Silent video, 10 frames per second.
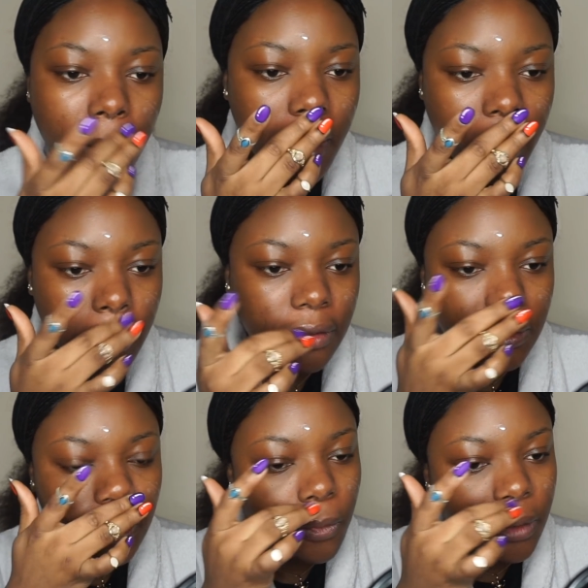I don't
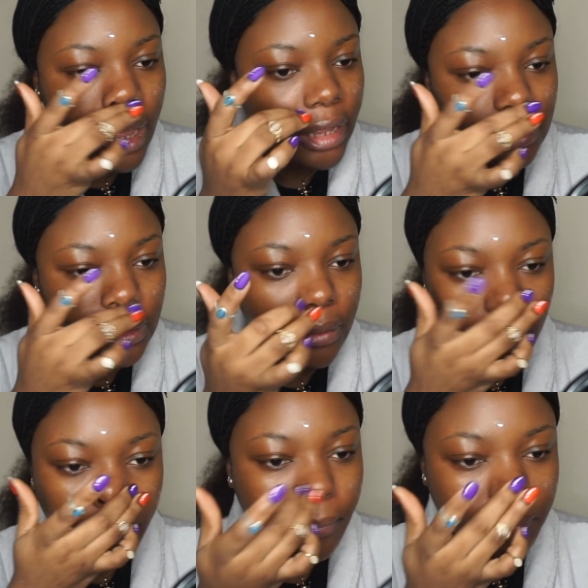think you will like the
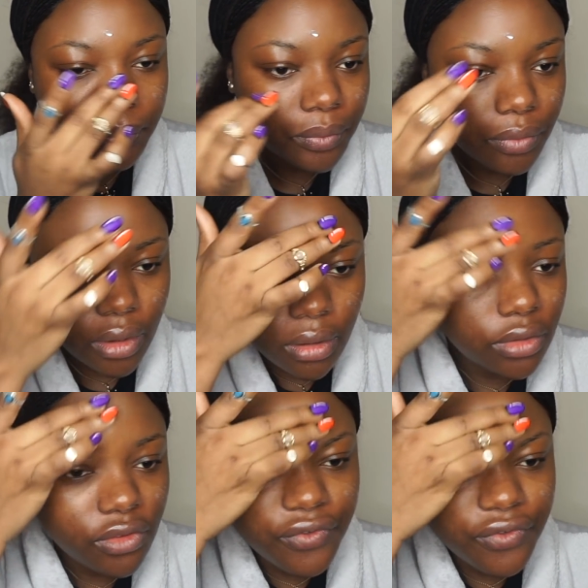Too